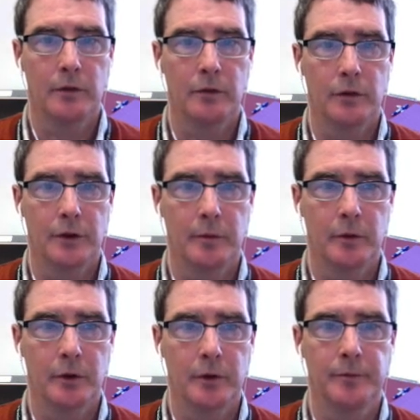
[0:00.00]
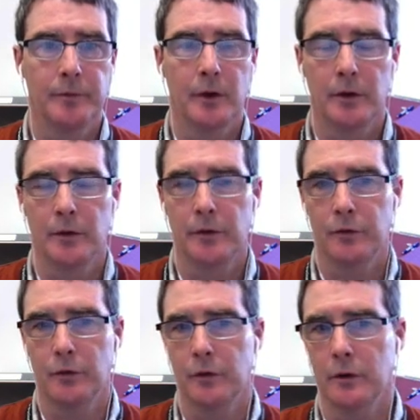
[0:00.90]
number or the
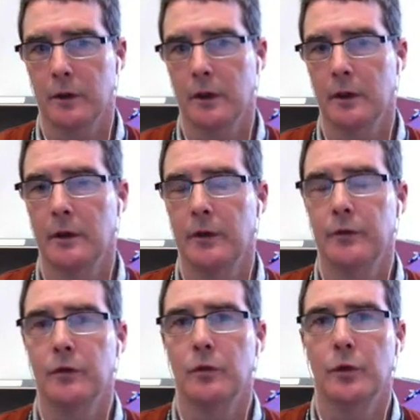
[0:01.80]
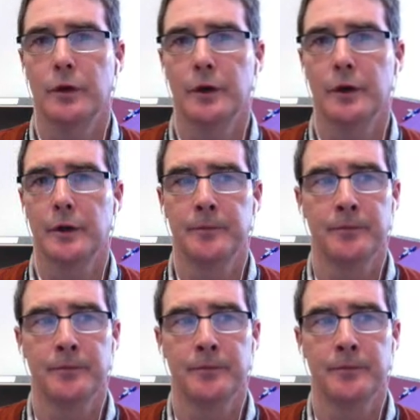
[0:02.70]
full word here.